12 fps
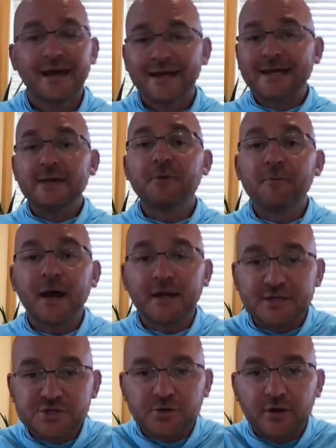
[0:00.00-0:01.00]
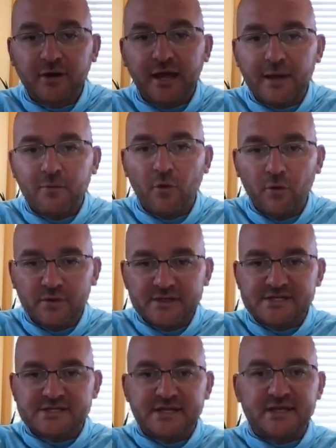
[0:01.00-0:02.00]
Keep in mind, the trail camera only
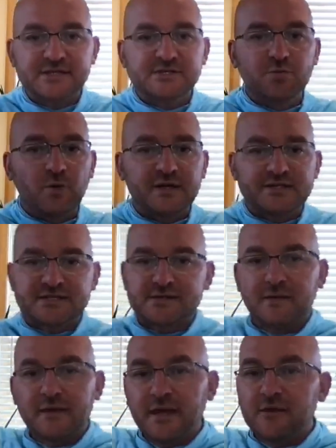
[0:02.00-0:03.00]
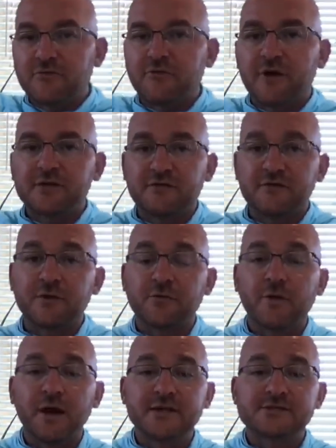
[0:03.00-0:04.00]
sees what's in front of it, right?